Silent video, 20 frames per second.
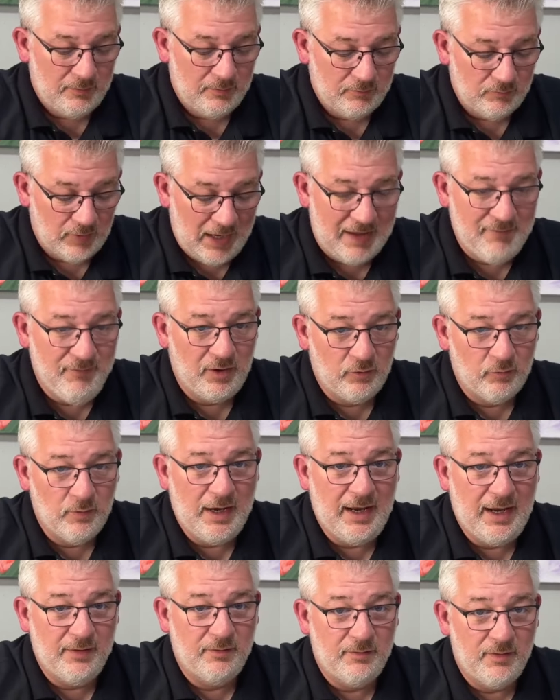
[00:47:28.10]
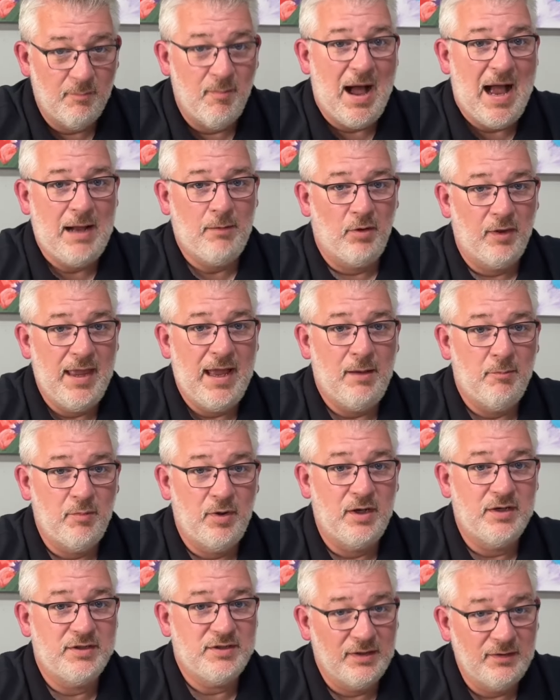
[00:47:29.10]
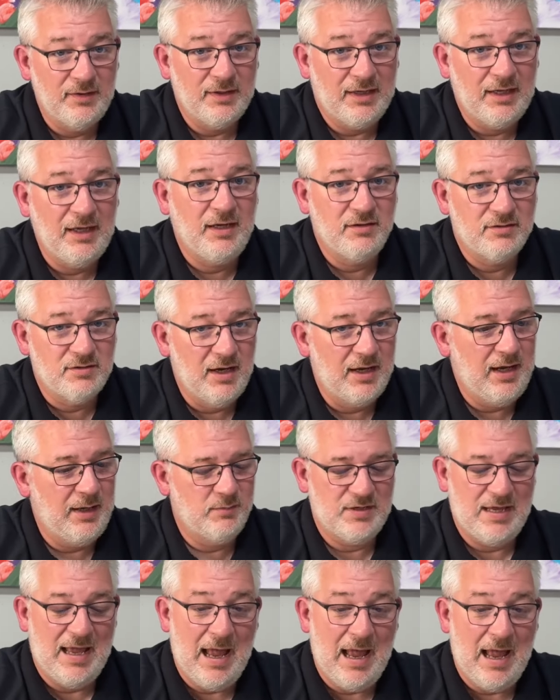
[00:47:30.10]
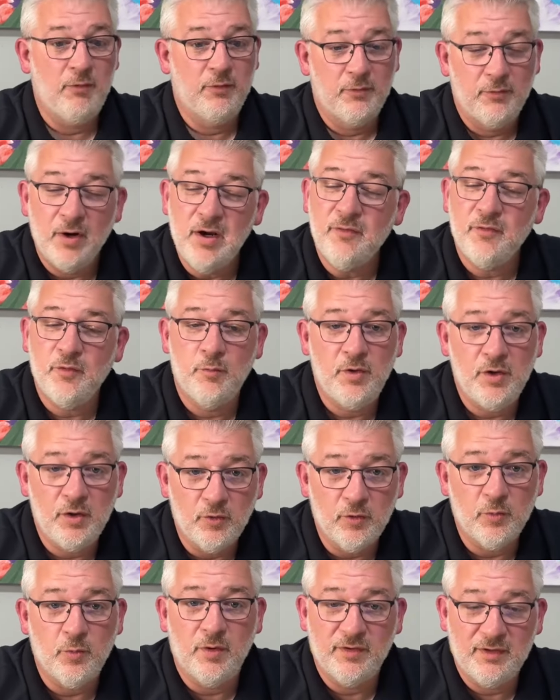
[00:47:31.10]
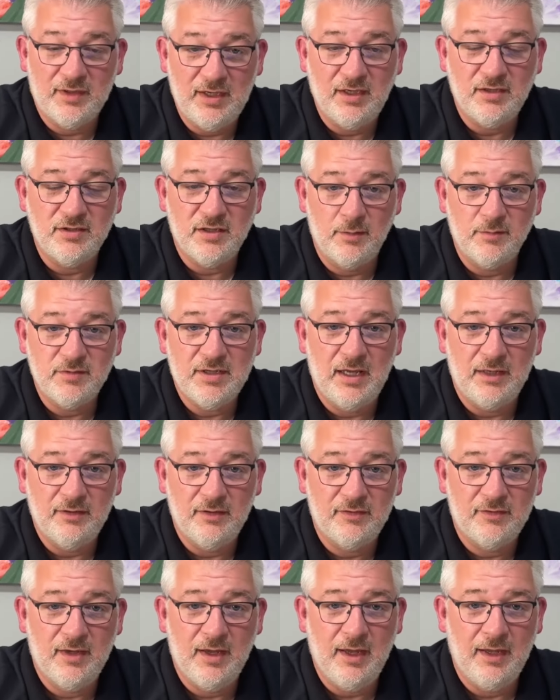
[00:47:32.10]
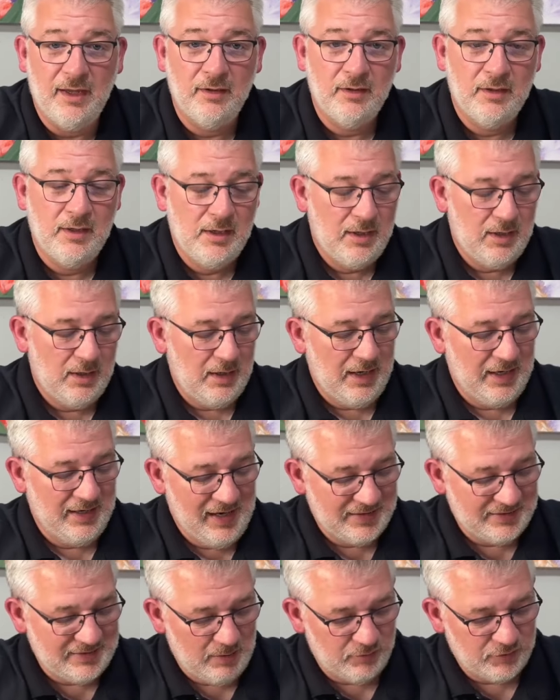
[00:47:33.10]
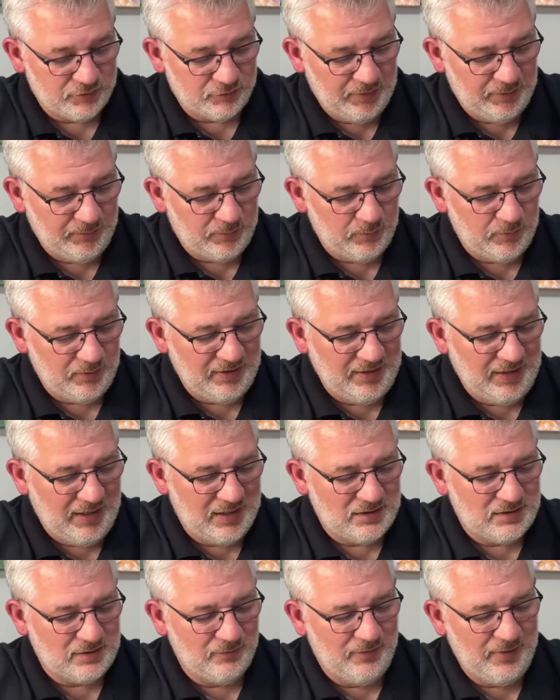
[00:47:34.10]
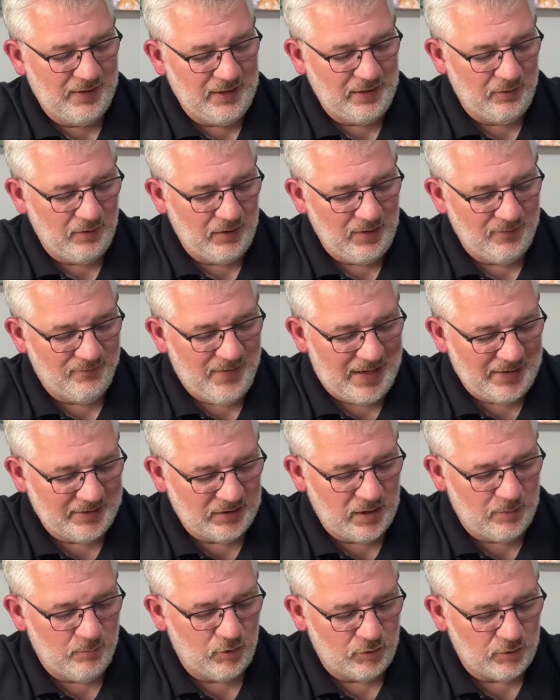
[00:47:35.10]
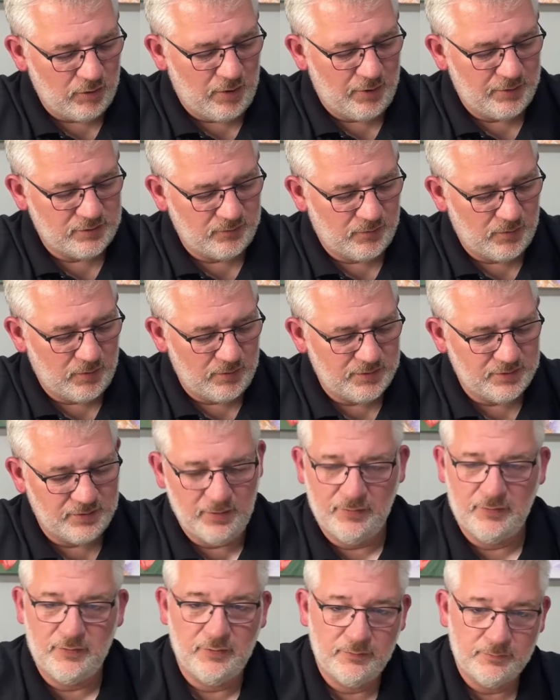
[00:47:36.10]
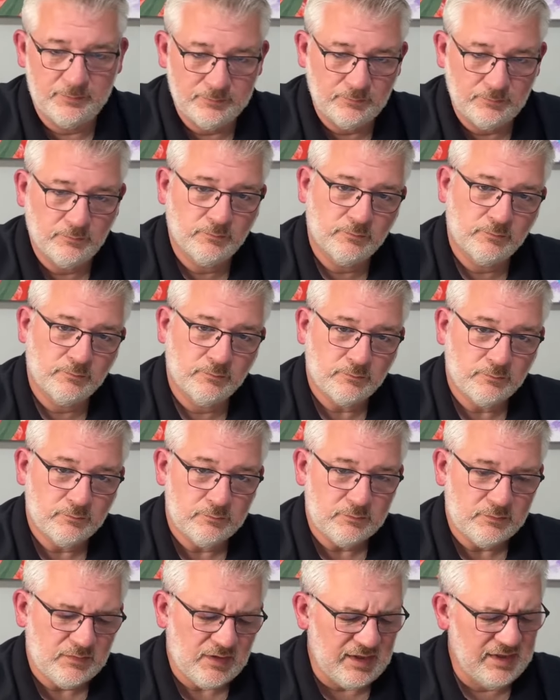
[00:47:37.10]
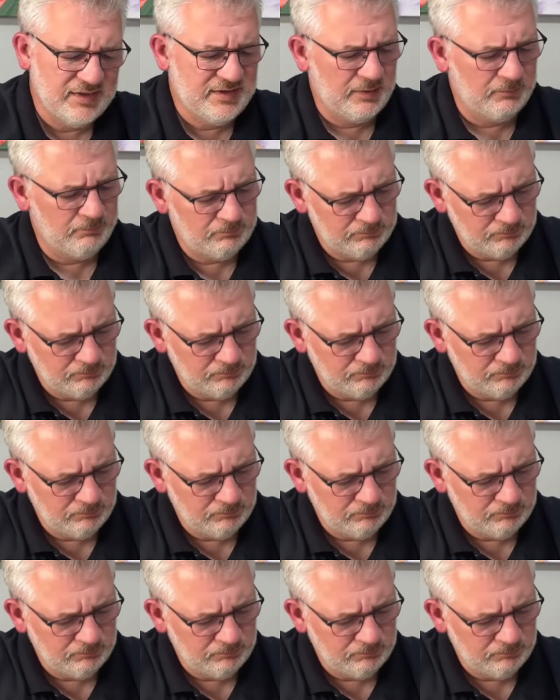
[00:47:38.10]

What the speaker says: having read the Bible that much in the King James, I was very familiar with what the King James had to say. And as I was reading through the ESV, if I'd come across verses, I said,